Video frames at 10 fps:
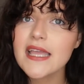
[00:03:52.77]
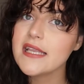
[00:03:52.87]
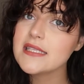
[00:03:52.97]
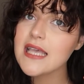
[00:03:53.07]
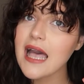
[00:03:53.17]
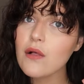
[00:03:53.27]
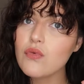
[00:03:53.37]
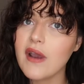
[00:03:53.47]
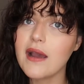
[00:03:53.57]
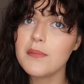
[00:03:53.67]
in a towel
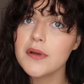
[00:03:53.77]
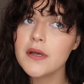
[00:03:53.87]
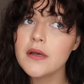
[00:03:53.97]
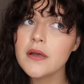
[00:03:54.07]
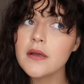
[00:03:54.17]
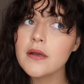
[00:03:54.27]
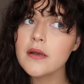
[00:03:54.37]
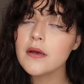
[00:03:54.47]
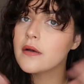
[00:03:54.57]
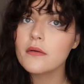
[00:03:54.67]
wrap.
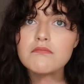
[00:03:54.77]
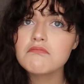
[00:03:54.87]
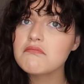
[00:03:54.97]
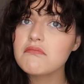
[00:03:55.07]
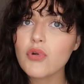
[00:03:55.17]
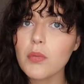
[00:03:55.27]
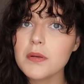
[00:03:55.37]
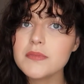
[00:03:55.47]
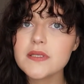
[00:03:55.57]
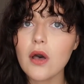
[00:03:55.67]

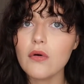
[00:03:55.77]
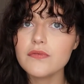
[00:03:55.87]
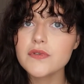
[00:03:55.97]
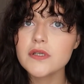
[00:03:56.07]
Problem solved.